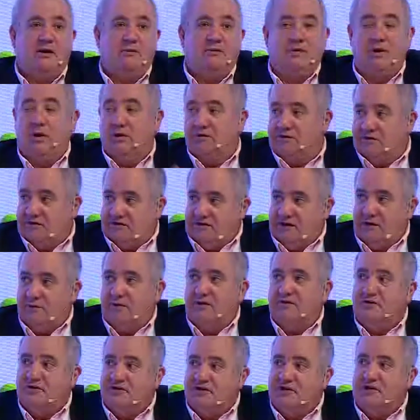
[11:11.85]
We also
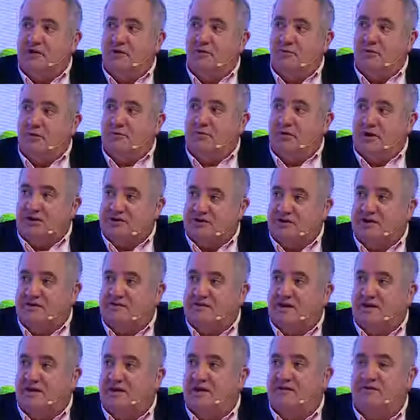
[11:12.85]
sequence the general population
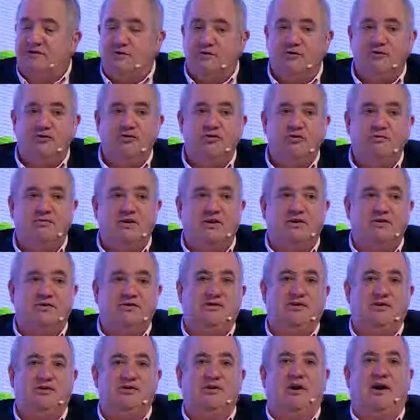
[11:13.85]
exactly as you do,
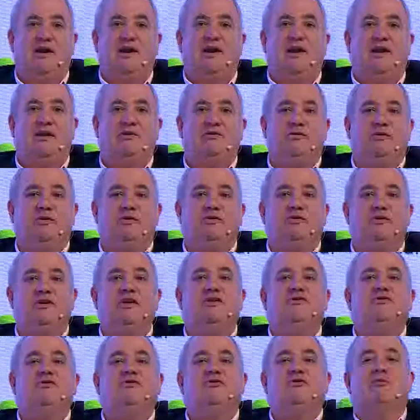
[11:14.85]
because you know, and you, you
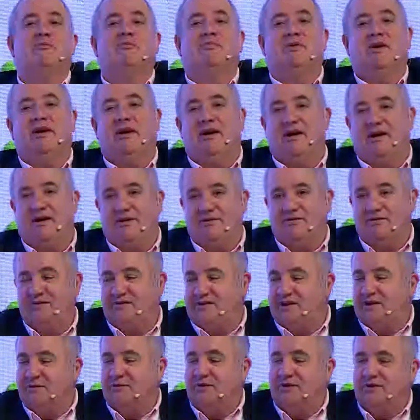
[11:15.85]
need to compare the
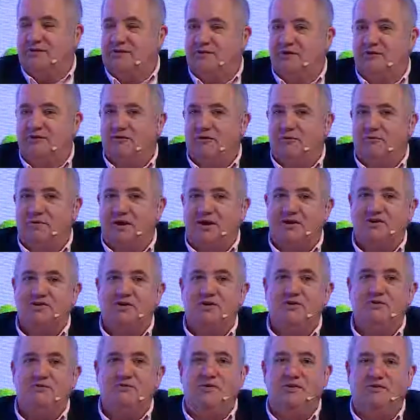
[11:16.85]
sequence of a
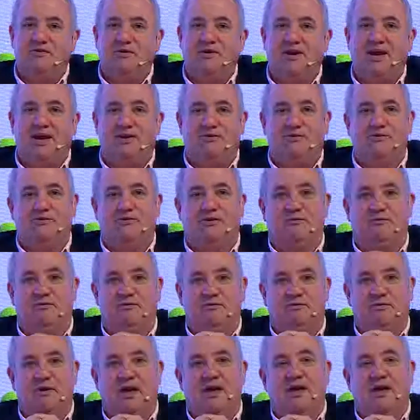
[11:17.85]
patient with regard to,
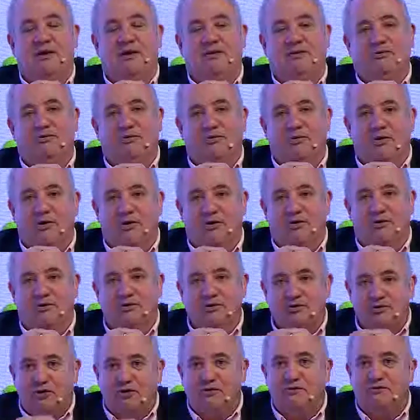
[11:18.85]
the, to a,
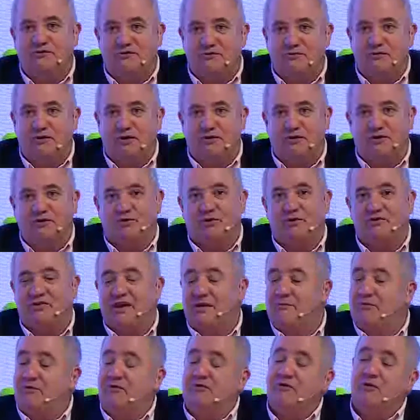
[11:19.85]
control, a control
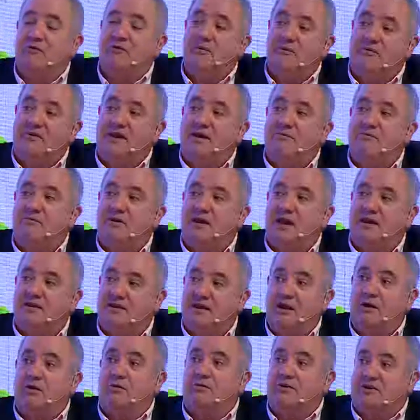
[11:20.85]
sample from the same
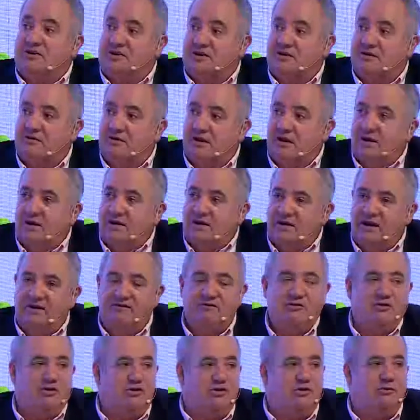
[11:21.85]
ethnic origin.
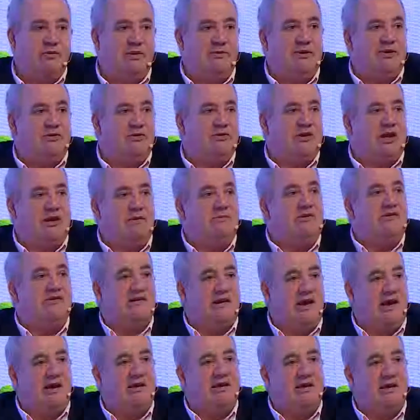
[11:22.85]
If not, you will be totally
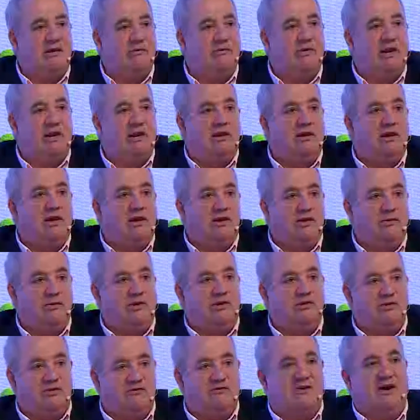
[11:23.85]
misled, and you will, you
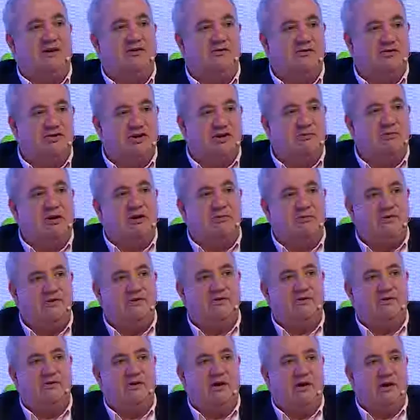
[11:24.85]
will not find the genomic
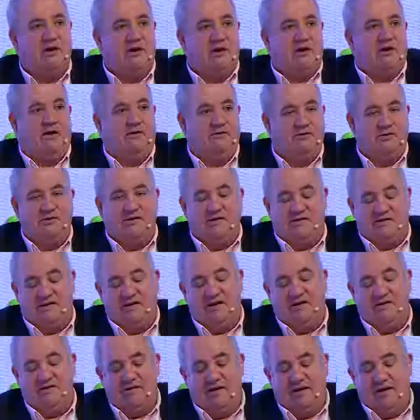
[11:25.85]
reason of the
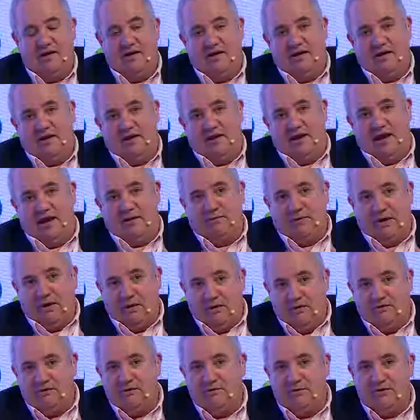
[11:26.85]
disease. And we
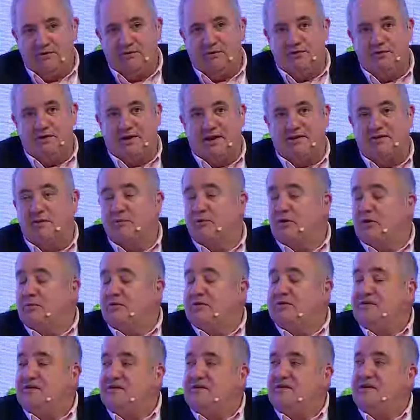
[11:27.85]
also want to look at some
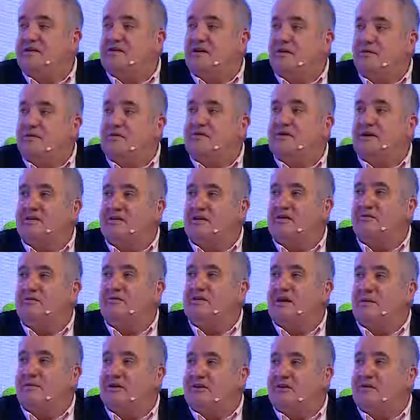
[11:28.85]
common disease, and we started
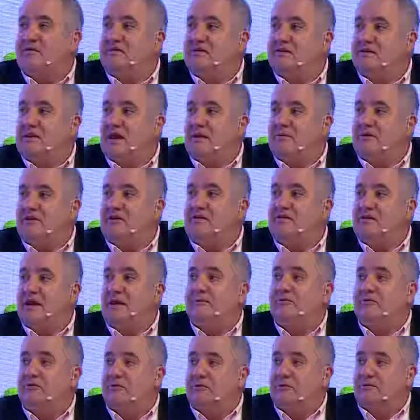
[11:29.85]
with diabetes, diabetes
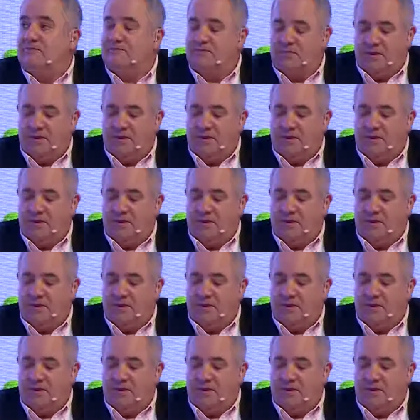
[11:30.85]
type two.